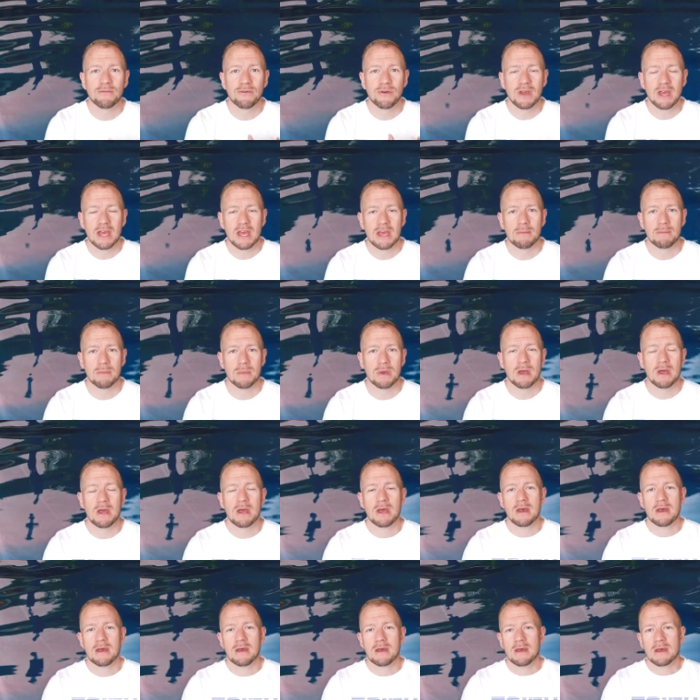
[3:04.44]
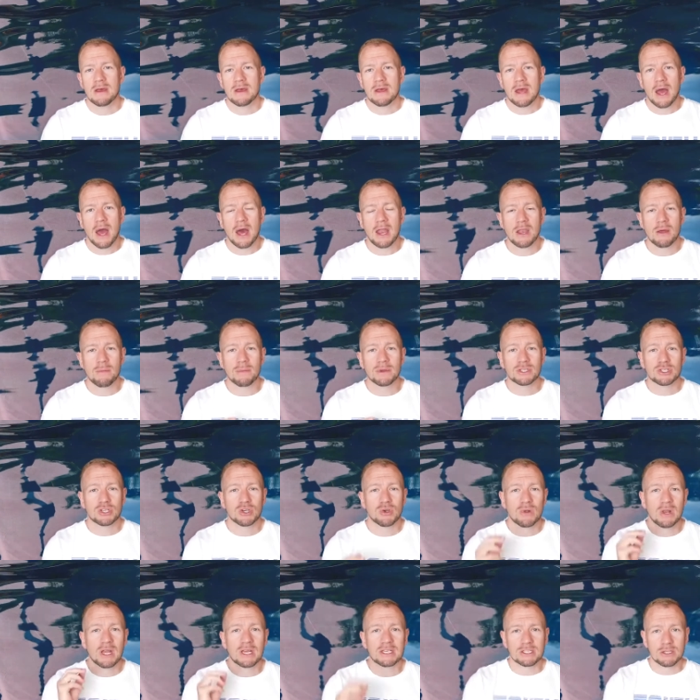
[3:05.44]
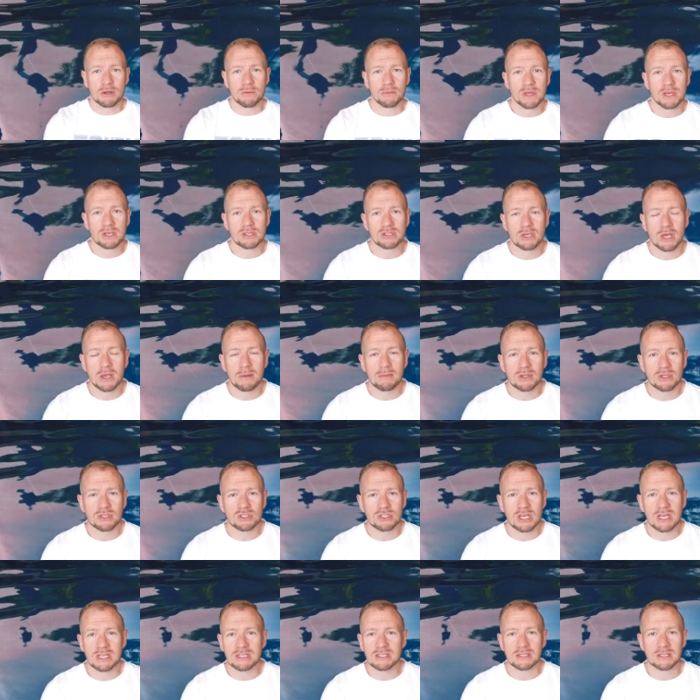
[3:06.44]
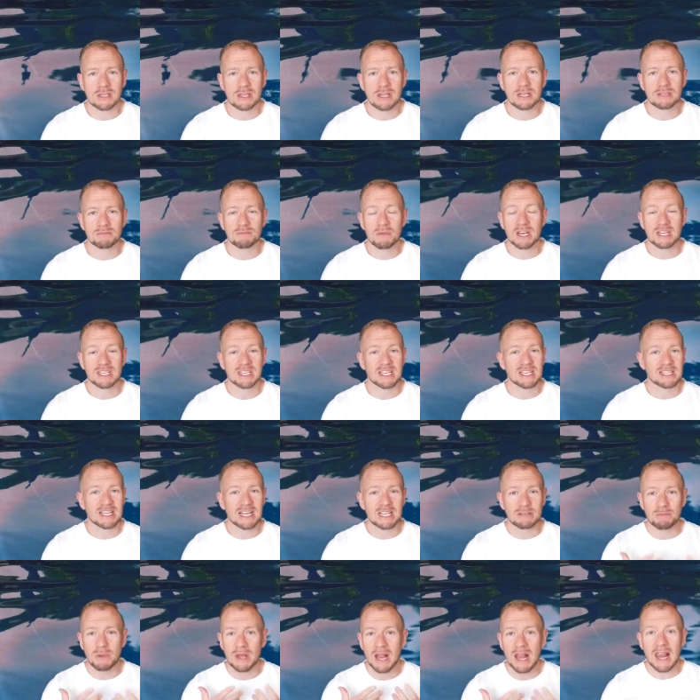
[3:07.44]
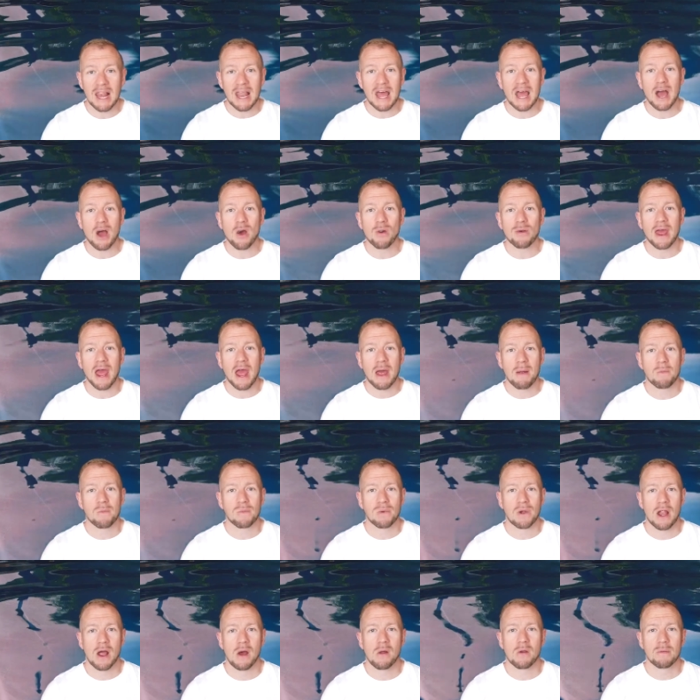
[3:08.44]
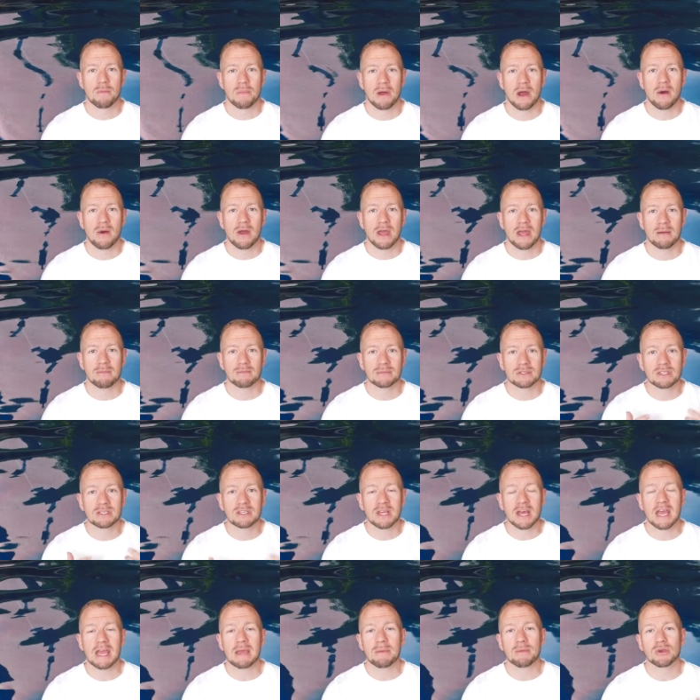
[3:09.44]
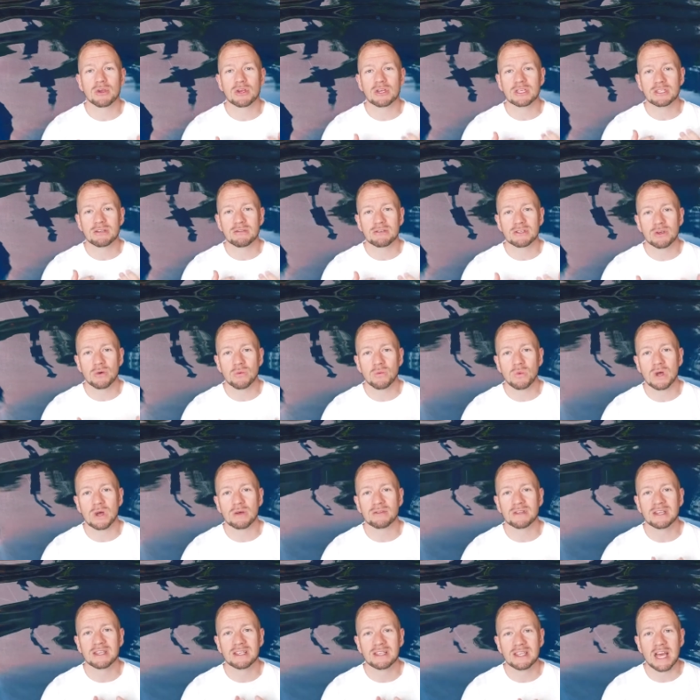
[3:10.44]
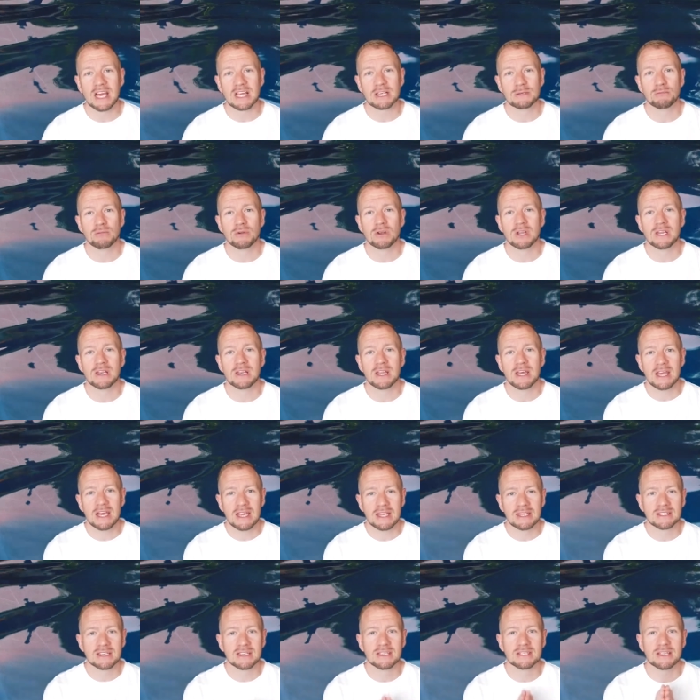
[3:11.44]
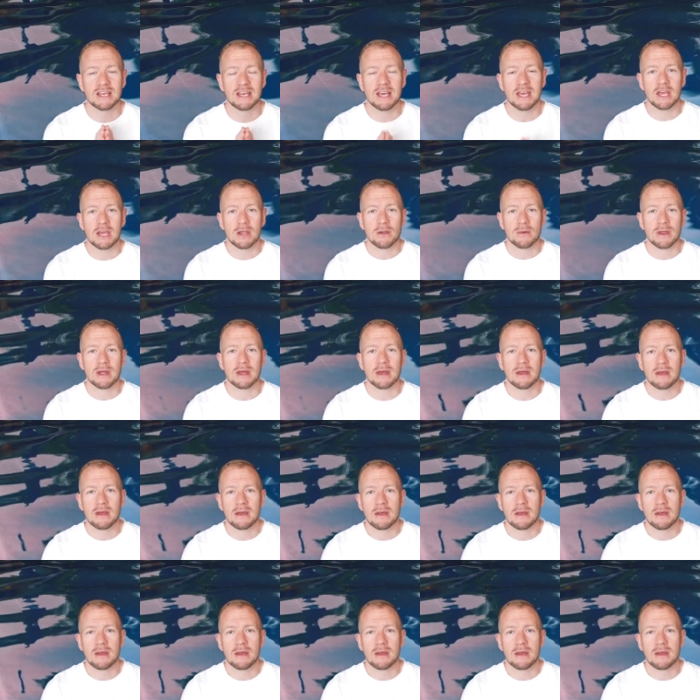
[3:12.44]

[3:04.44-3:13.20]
for him. And number two, let's not be ashamed of Jesus and his message. Let's be loud and proud about him today because there is a world that desperately needs to hear it.